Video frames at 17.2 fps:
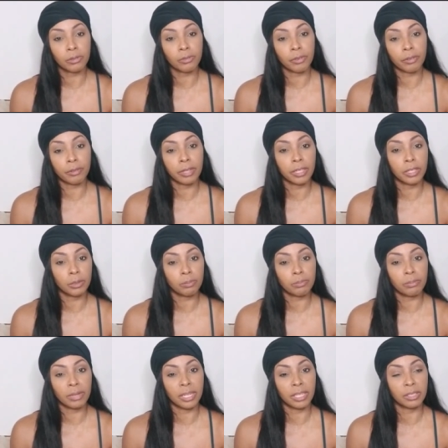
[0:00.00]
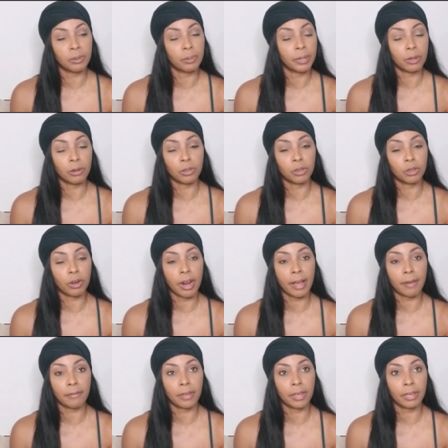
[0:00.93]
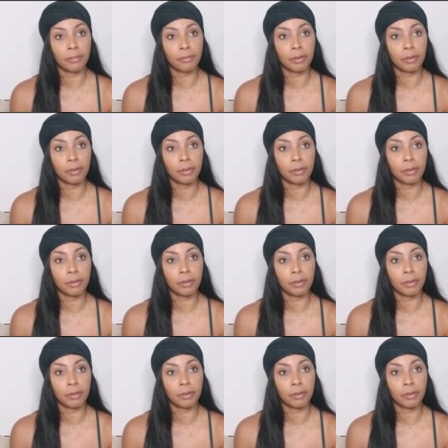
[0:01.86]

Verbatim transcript: 15 minutes, depending on traffic,